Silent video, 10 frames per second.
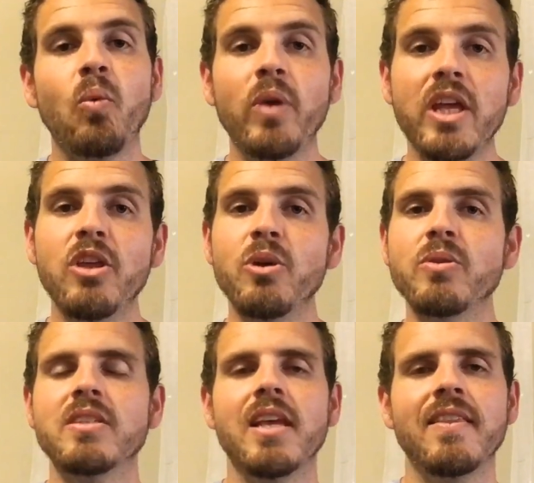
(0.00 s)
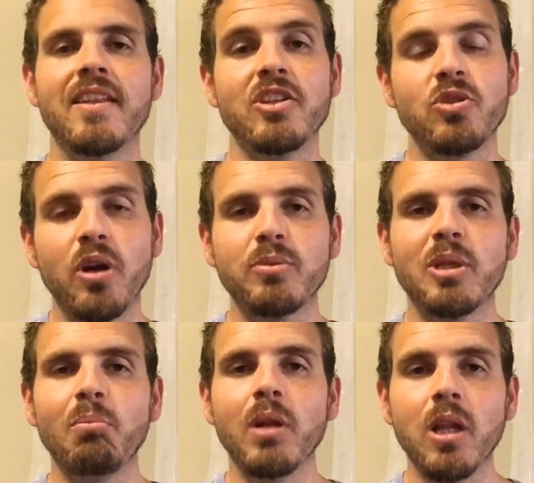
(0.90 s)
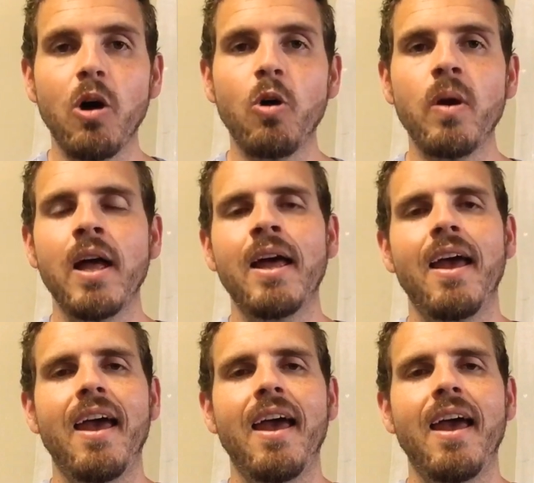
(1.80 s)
that we use in the description below,